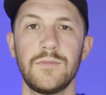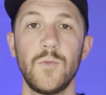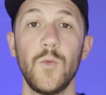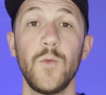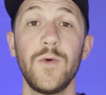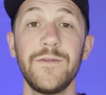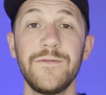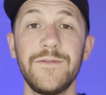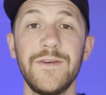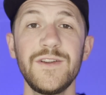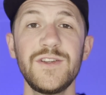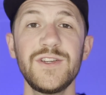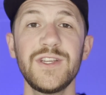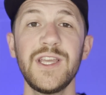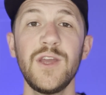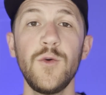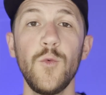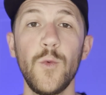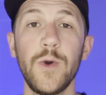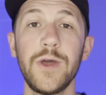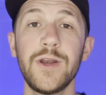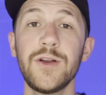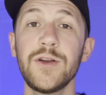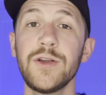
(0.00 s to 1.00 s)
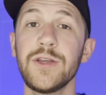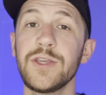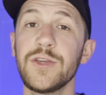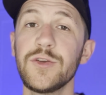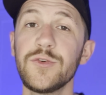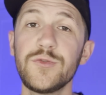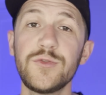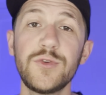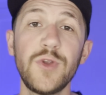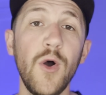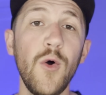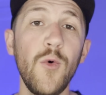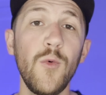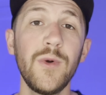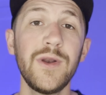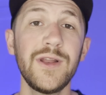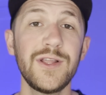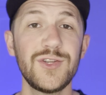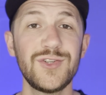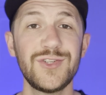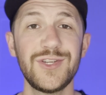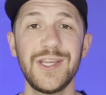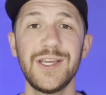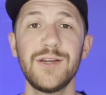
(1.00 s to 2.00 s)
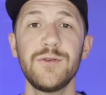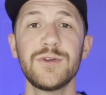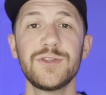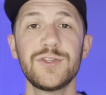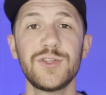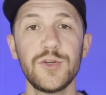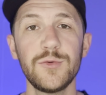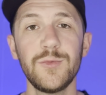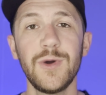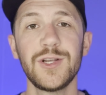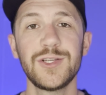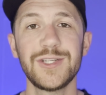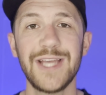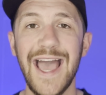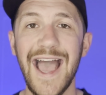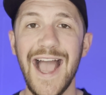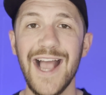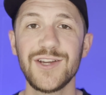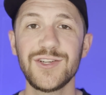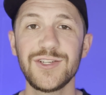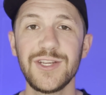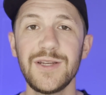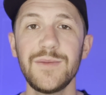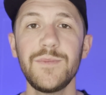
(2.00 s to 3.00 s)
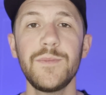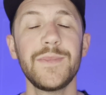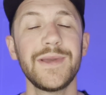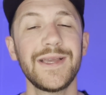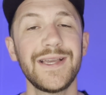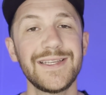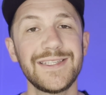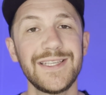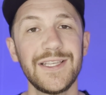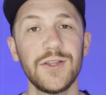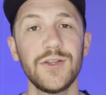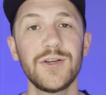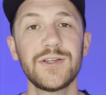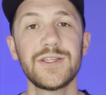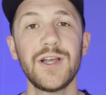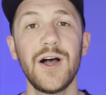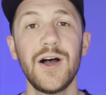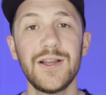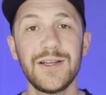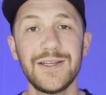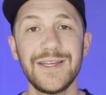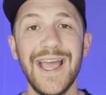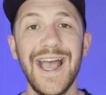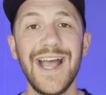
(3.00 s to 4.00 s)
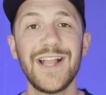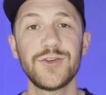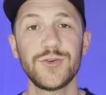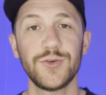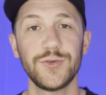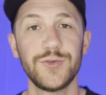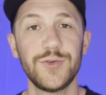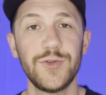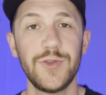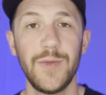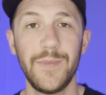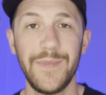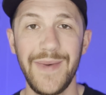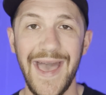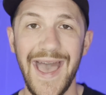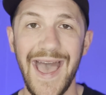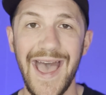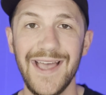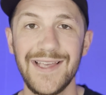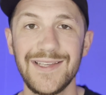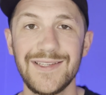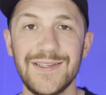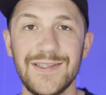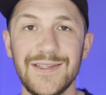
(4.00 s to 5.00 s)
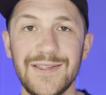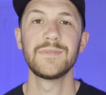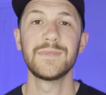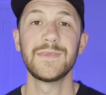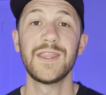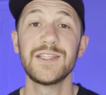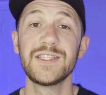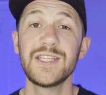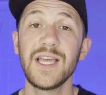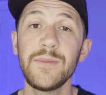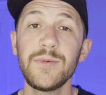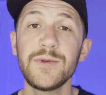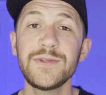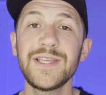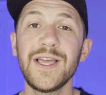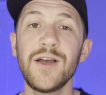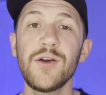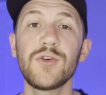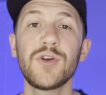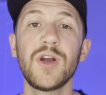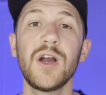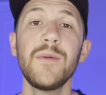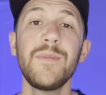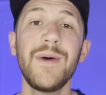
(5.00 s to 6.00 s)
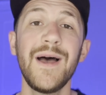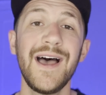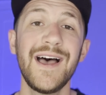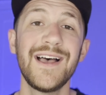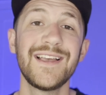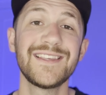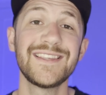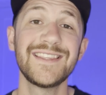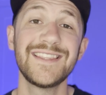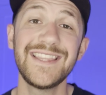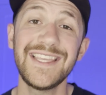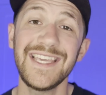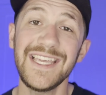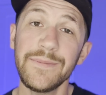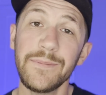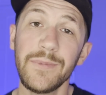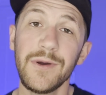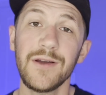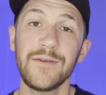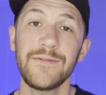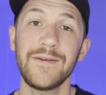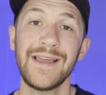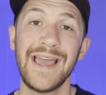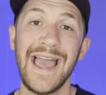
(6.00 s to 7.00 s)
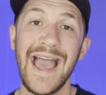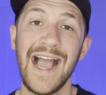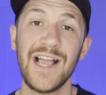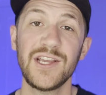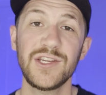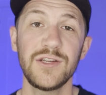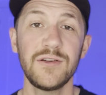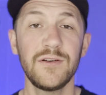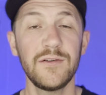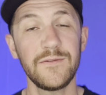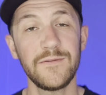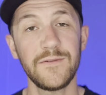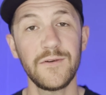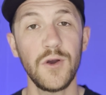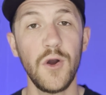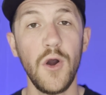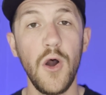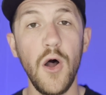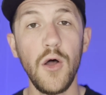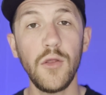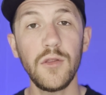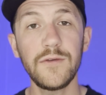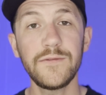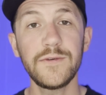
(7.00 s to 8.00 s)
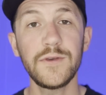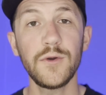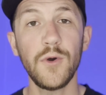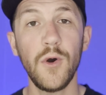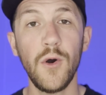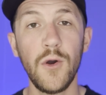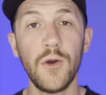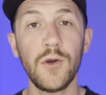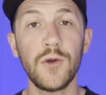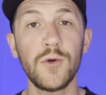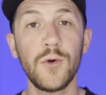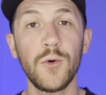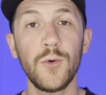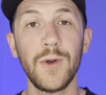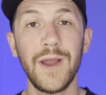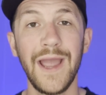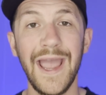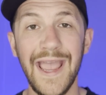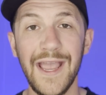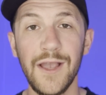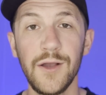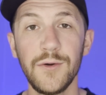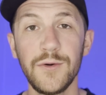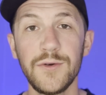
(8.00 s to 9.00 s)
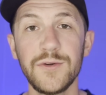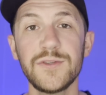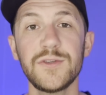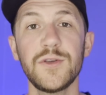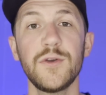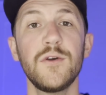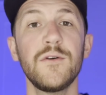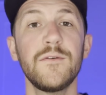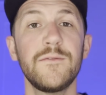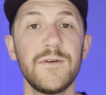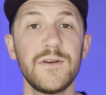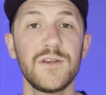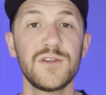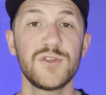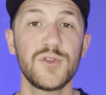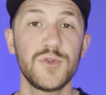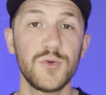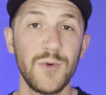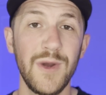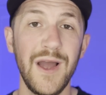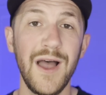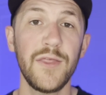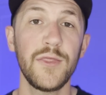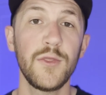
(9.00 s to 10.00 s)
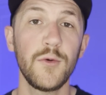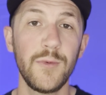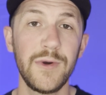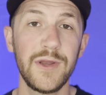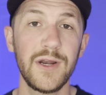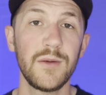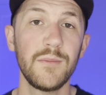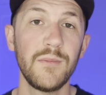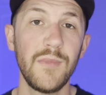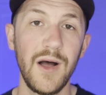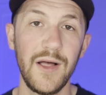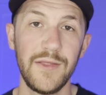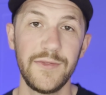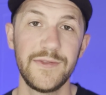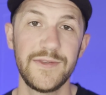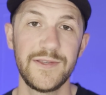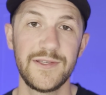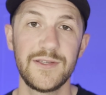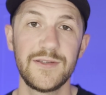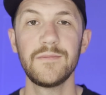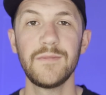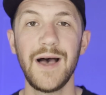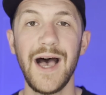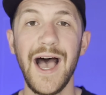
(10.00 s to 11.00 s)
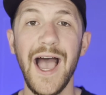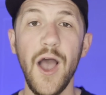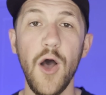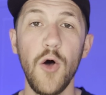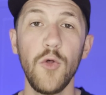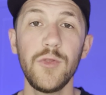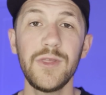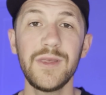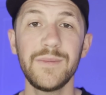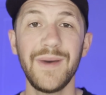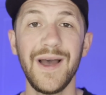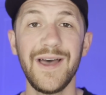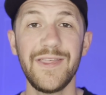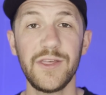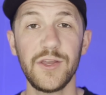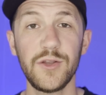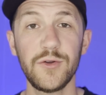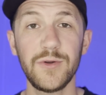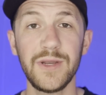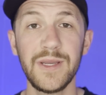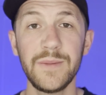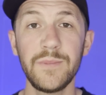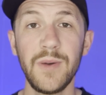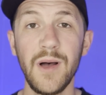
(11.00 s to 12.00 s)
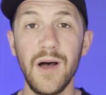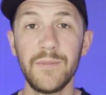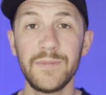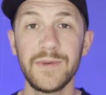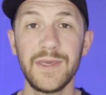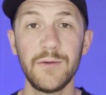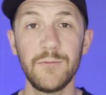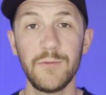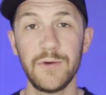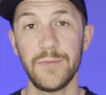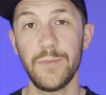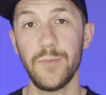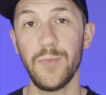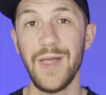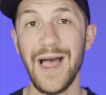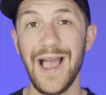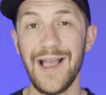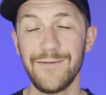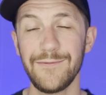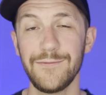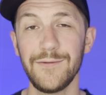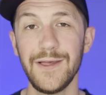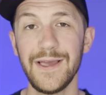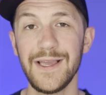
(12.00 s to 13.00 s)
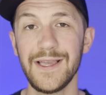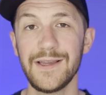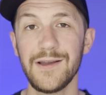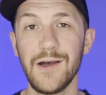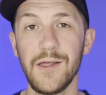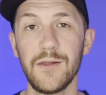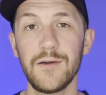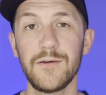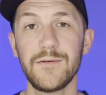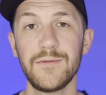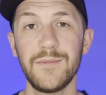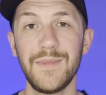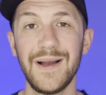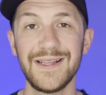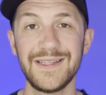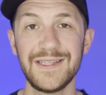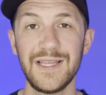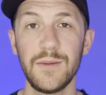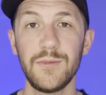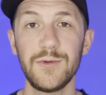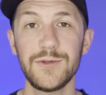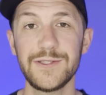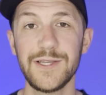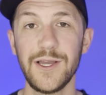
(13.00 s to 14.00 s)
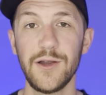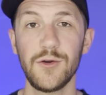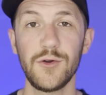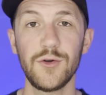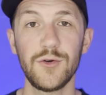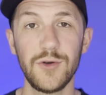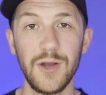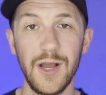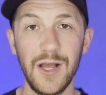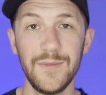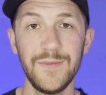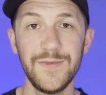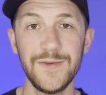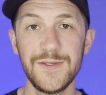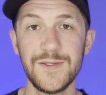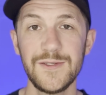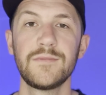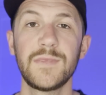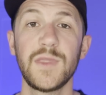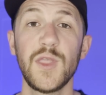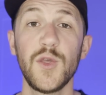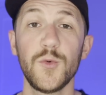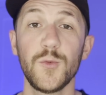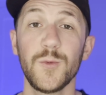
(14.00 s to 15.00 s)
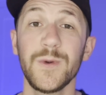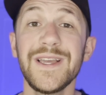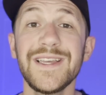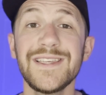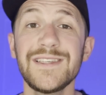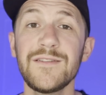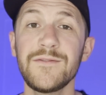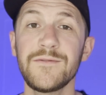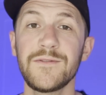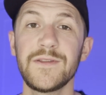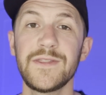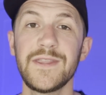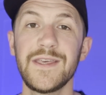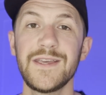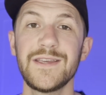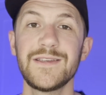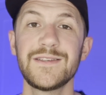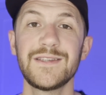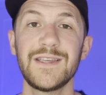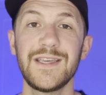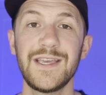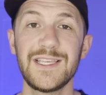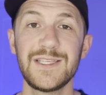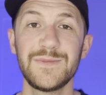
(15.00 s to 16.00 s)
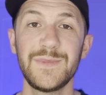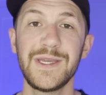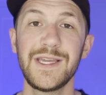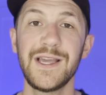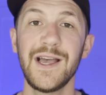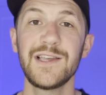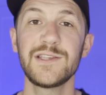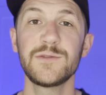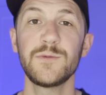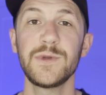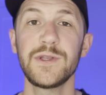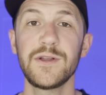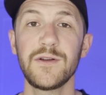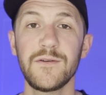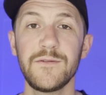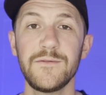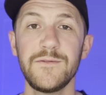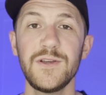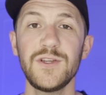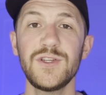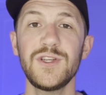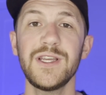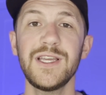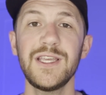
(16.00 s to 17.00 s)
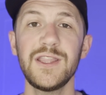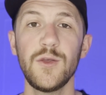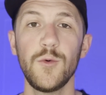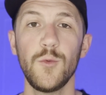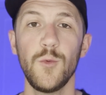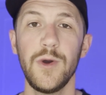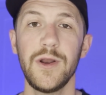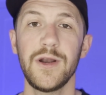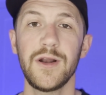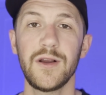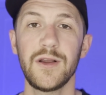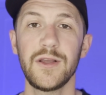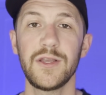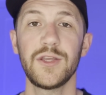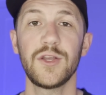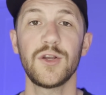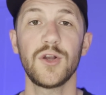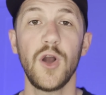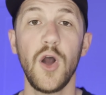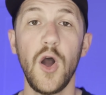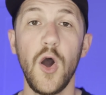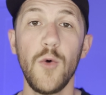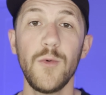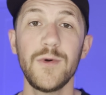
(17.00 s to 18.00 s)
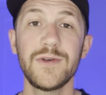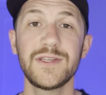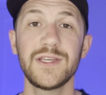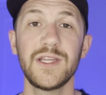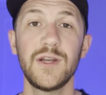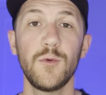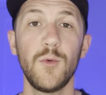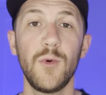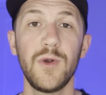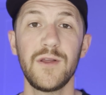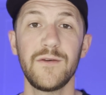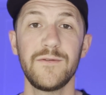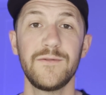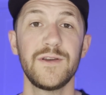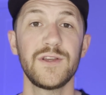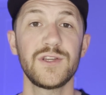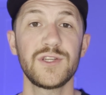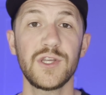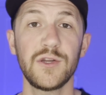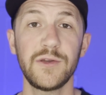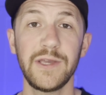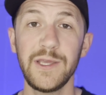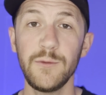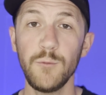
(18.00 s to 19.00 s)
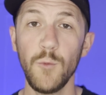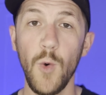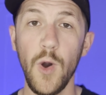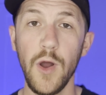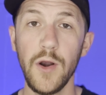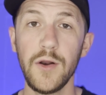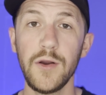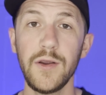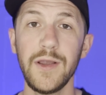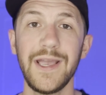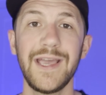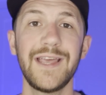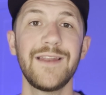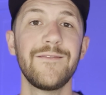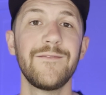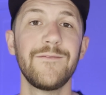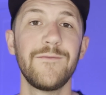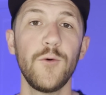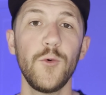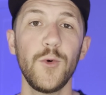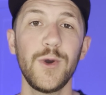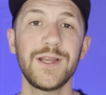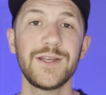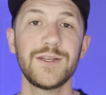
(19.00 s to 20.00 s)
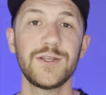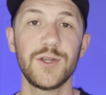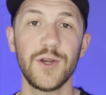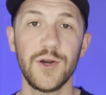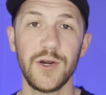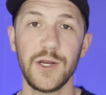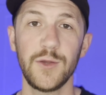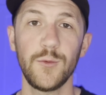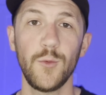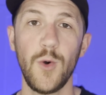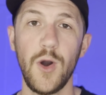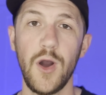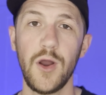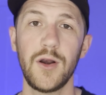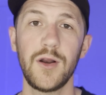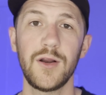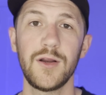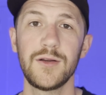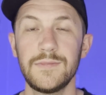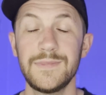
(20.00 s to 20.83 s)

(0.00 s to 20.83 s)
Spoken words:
When fishing in winter, you don't want a jig with too much action because it looks unnatural to the bass. The Double Tail Grub has the perfect action for all of you hardcore anglers who fish throughout the winter months. I only buy the green pumpkin with black flake color for my Double Tail Grubs. The reason for this is because when you're fishing in the winter, you're always going to want to fish clean water and avoid dirty water.